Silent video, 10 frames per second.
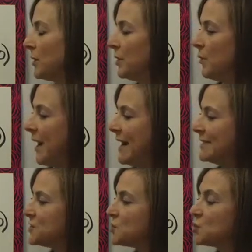we're going to go ahead
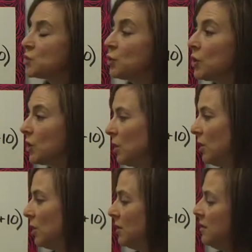and
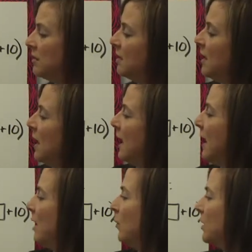circle
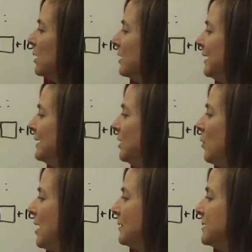our
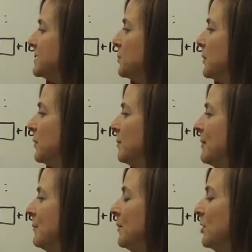inequality so we
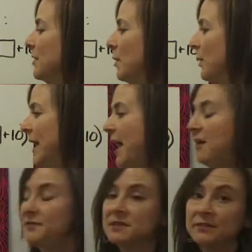remember that we
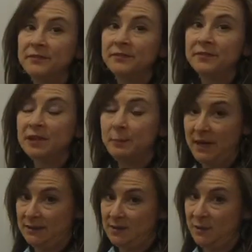have to flip
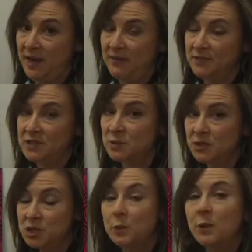it. We have to
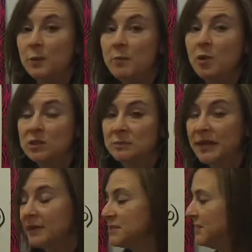switch it when we
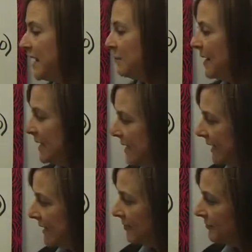multiply or divide by a
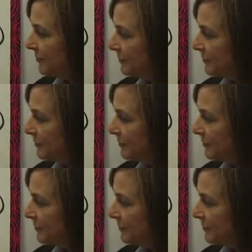negative.